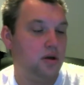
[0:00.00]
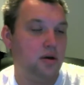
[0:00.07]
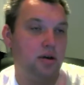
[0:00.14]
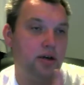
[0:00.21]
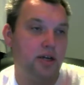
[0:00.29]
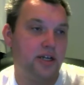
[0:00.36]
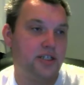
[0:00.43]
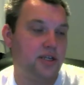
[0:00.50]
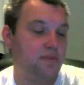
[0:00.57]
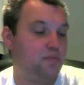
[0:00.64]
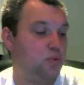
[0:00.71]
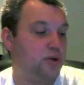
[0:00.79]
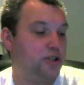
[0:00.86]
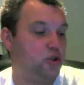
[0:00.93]

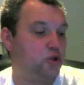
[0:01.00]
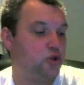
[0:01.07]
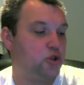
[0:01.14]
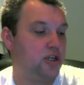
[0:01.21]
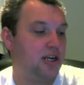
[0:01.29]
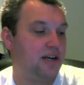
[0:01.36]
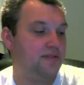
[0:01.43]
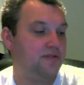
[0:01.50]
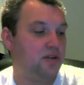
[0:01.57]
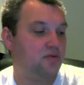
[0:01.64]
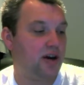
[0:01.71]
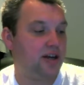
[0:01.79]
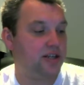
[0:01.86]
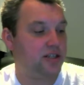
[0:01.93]
Except when you turn left and
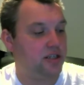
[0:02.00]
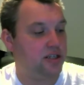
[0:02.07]
right,